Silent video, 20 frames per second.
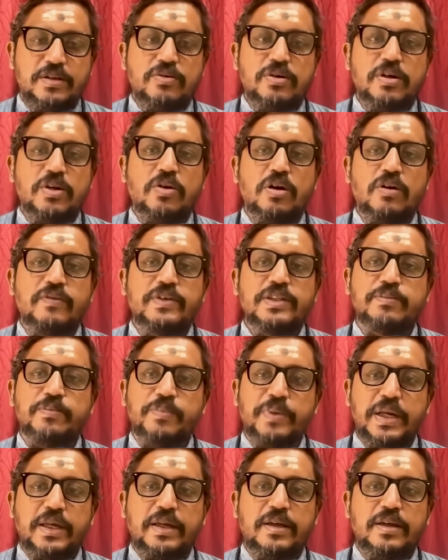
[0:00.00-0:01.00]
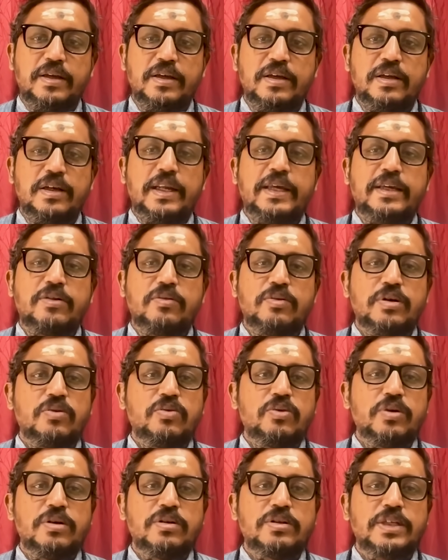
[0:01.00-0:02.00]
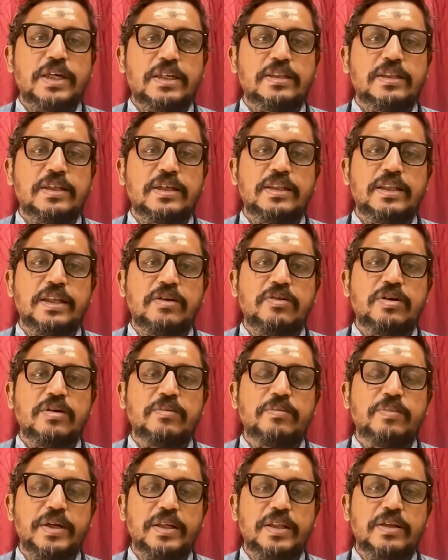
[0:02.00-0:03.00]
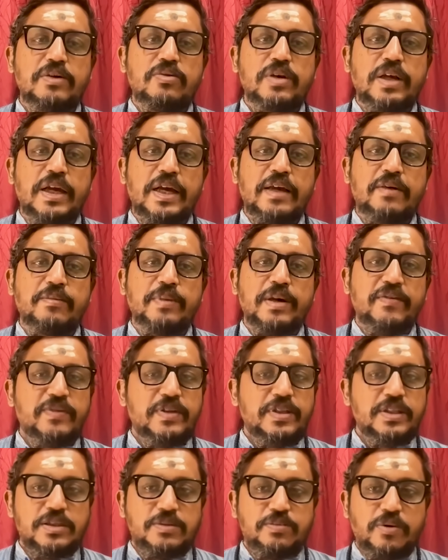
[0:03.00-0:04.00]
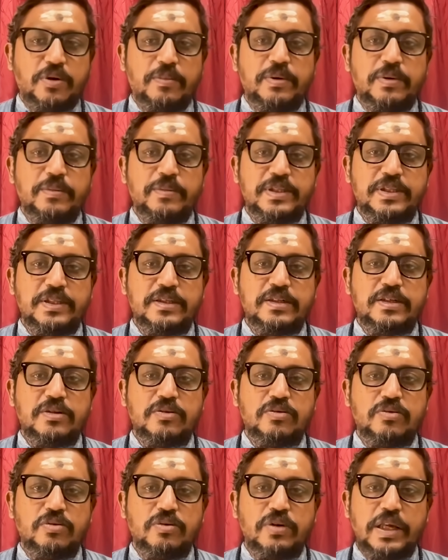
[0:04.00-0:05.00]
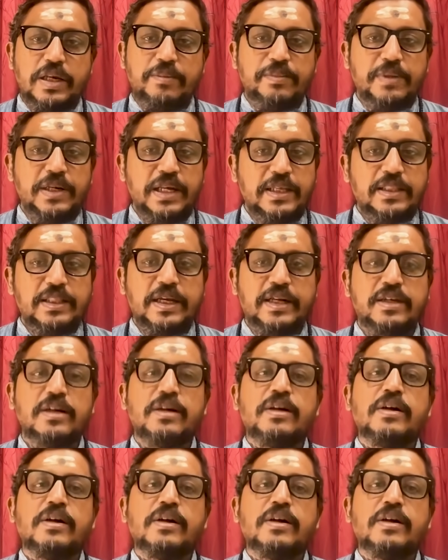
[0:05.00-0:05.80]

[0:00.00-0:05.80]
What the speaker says: You can always pray, like you are doing a sadhana, and then you can pray that, okay, I am having this problem, etc. Could you help me, like that?